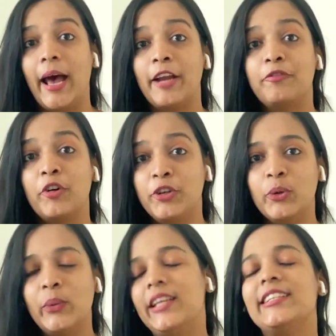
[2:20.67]
And for
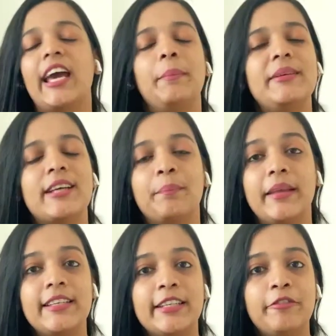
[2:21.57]
you, it can be
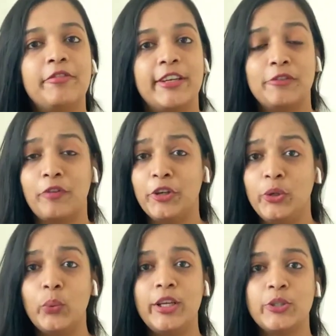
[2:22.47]
something different. For
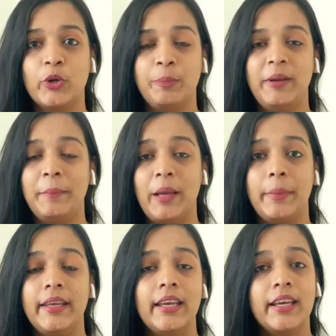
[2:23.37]
you, it could be
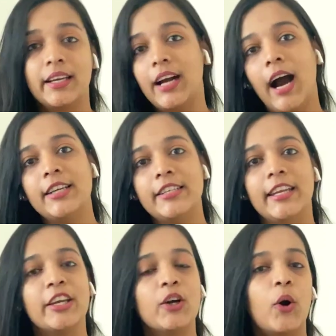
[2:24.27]
maybe
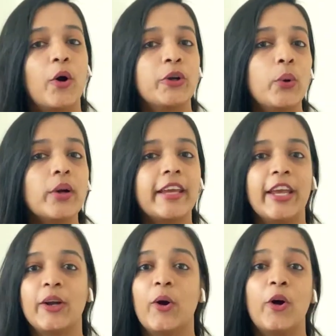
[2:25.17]
gardening or
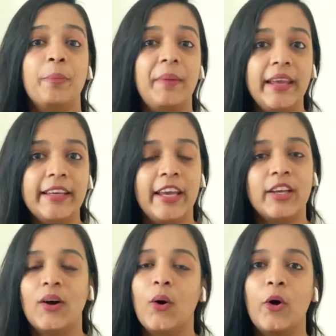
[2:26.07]
cooking or
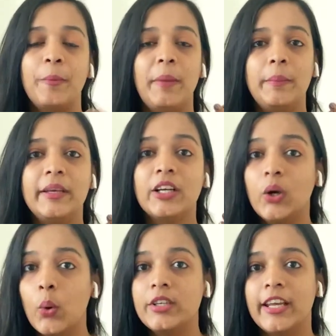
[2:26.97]
baking or maybe
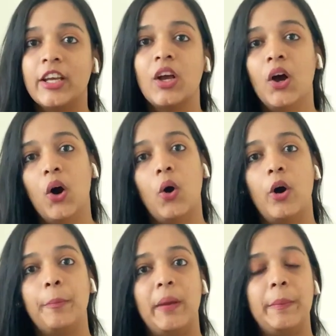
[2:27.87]
coding
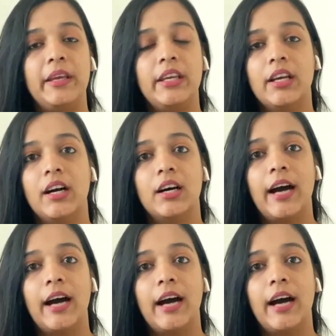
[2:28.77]
or maybe